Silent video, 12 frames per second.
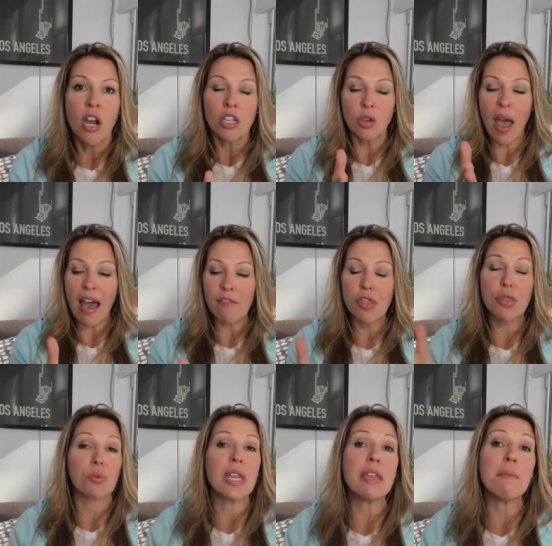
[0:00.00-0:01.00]
So have
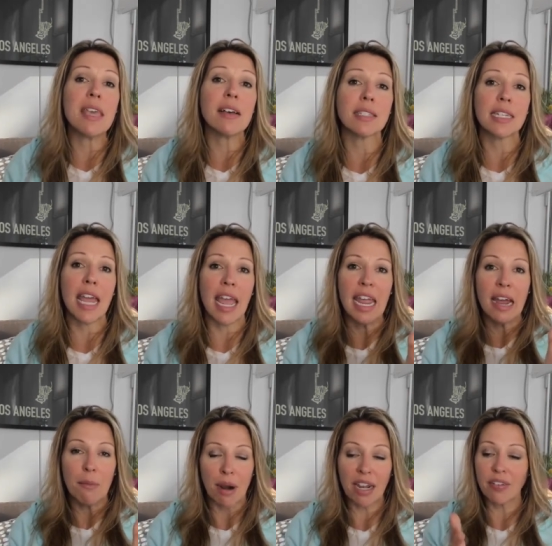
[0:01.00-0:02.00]
3 meals a day,
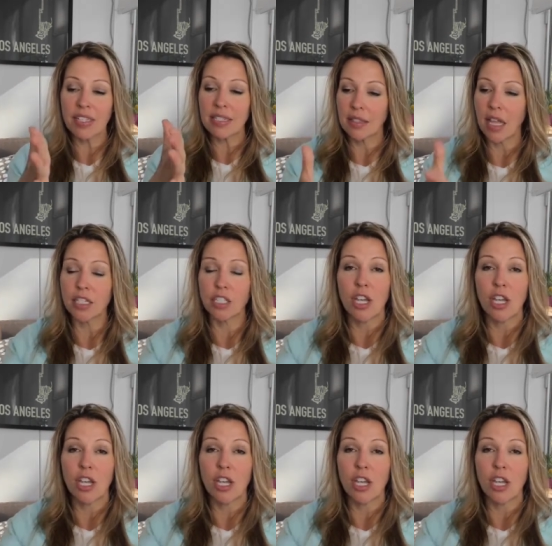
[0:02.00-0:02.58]
breakfast, lunch,